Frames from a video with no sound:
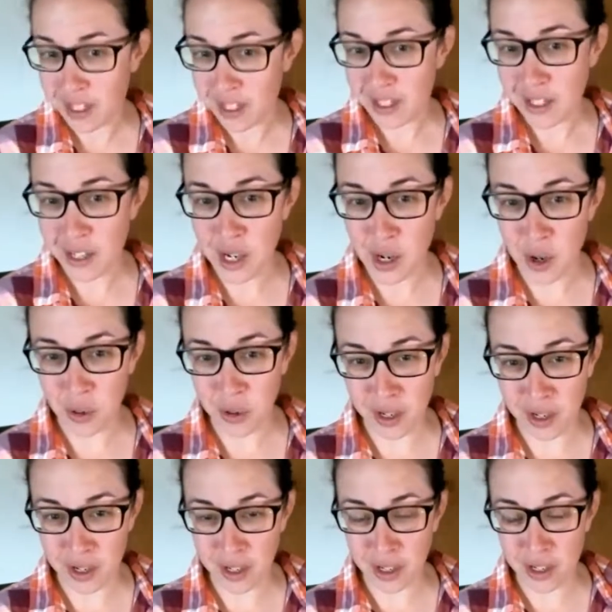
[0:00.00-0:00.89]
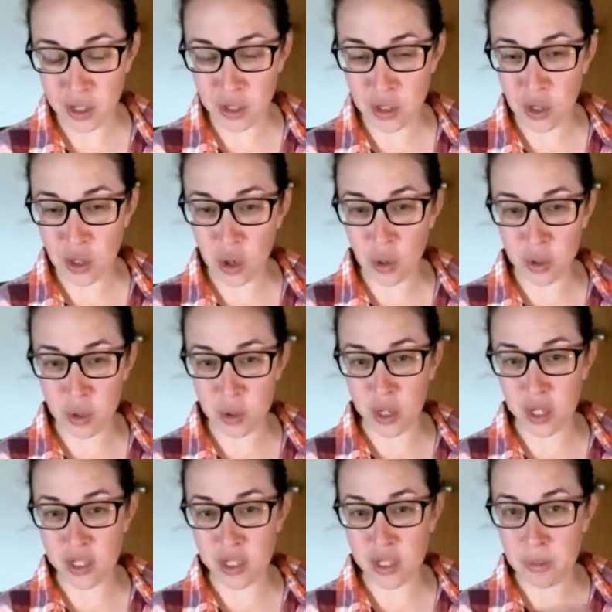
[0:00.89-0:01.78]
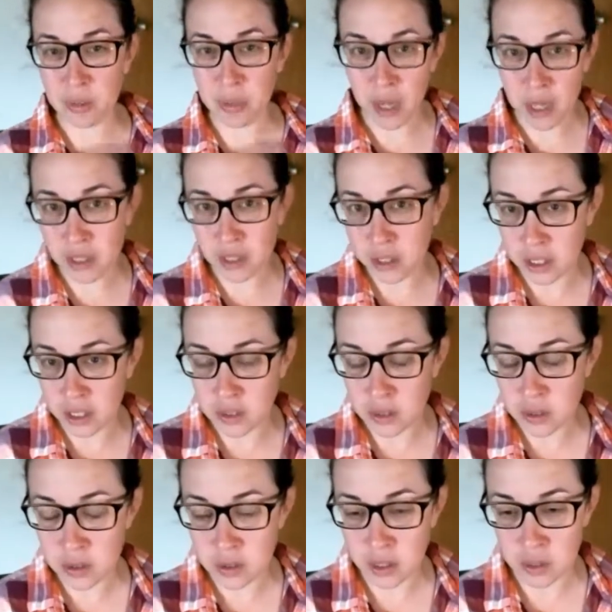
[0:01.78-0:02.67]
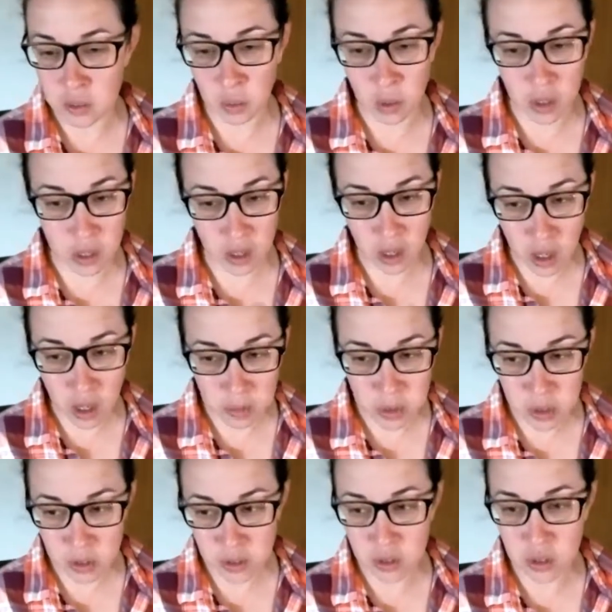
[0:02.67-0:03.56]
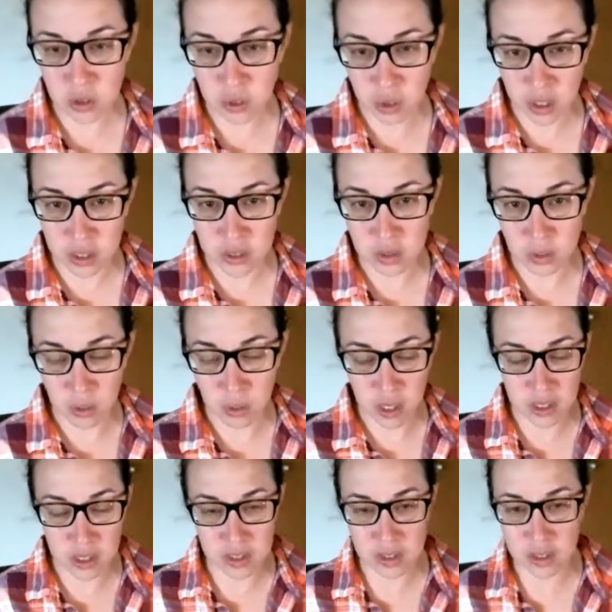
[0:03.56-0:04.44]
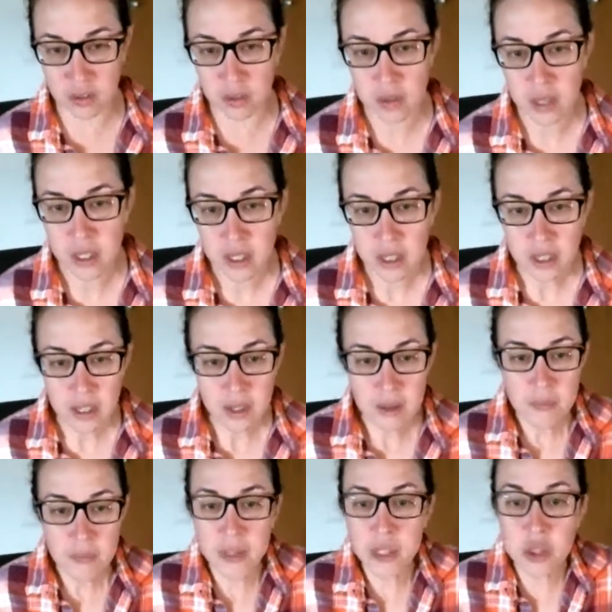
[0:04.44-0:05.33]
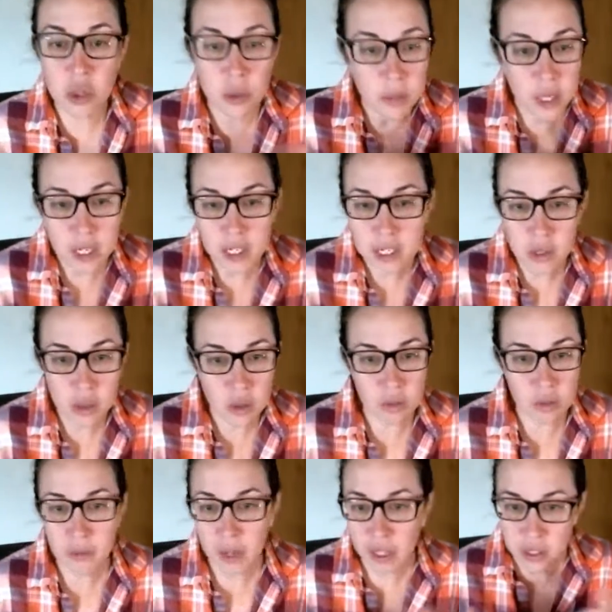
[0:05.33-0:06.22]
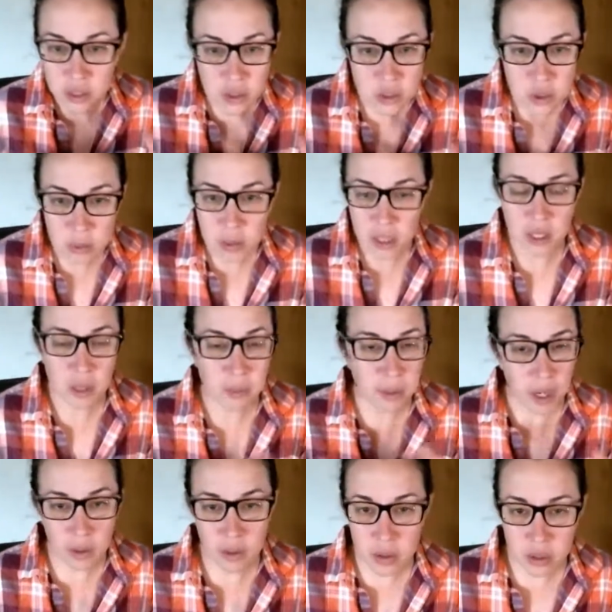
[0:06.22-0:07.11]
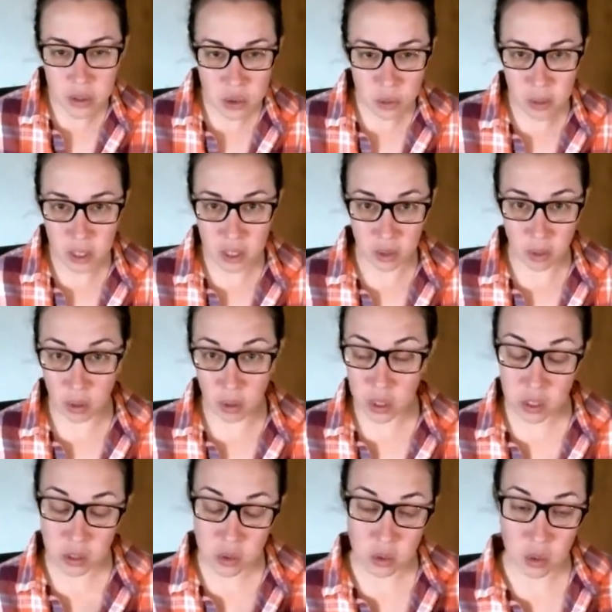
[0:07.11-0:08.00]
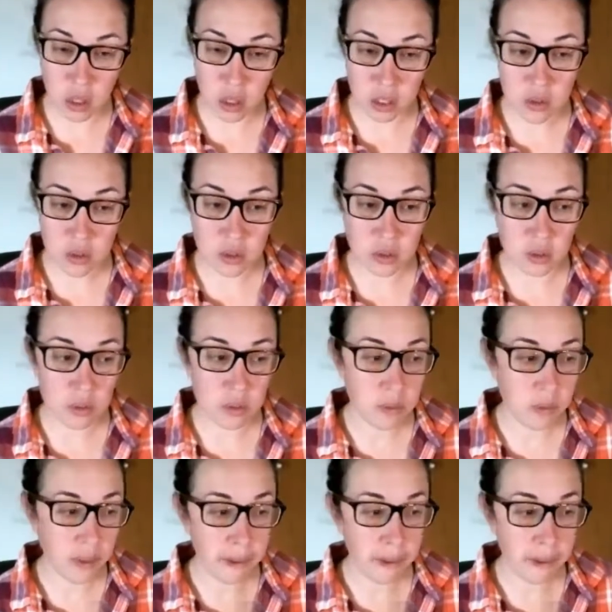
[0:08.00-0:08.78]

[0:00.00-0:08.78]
And I could go and try to get backlinks as an option to try to raise the domain, the value of the domain, the power of the domain, or I could try to